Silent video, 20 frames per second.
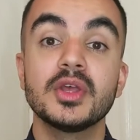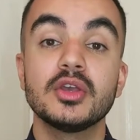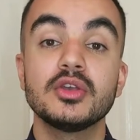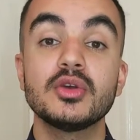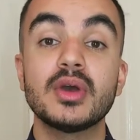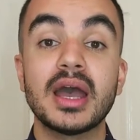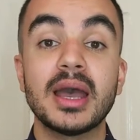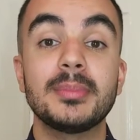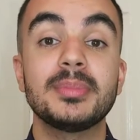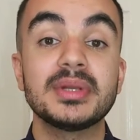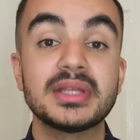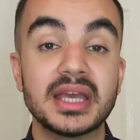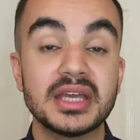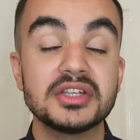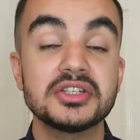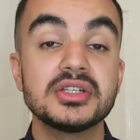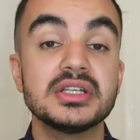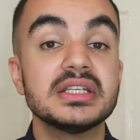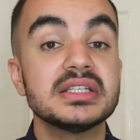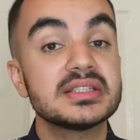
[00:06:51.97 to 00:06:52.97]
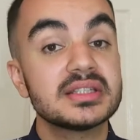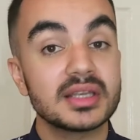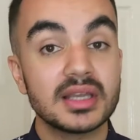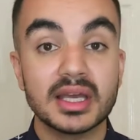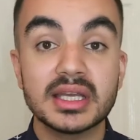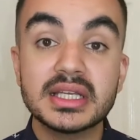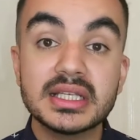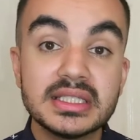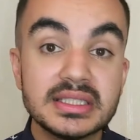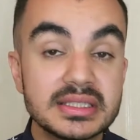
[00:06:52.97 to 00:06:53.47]
your application is
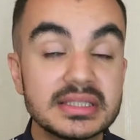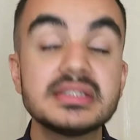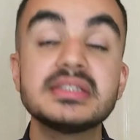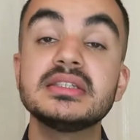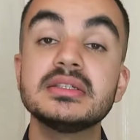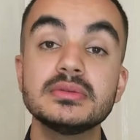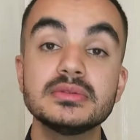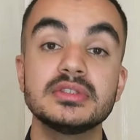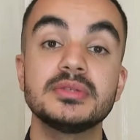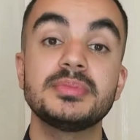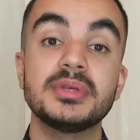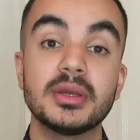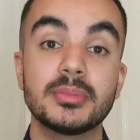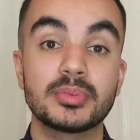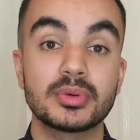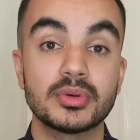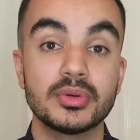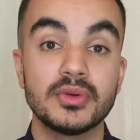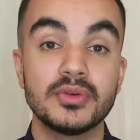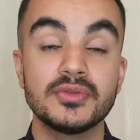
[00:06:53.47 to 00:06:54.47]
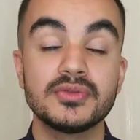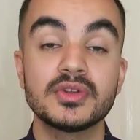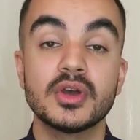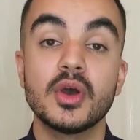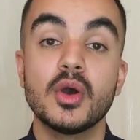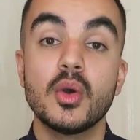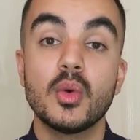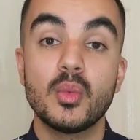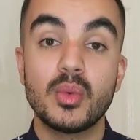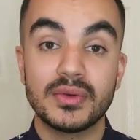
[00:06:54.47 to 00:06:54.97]
likely still to be approved
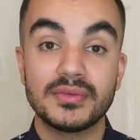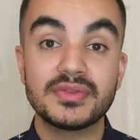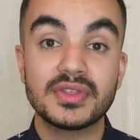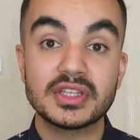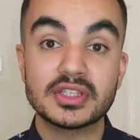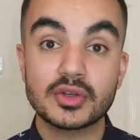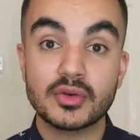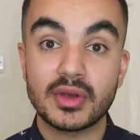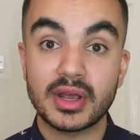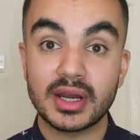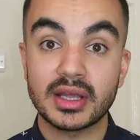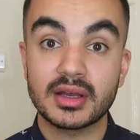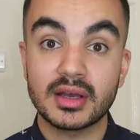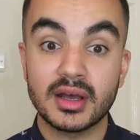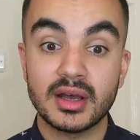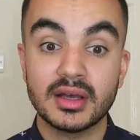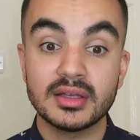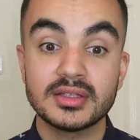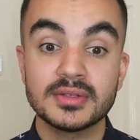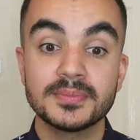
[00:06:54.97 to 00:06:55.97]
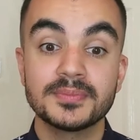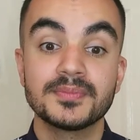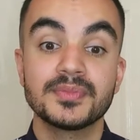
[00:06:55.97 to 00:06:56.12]
with this credit card.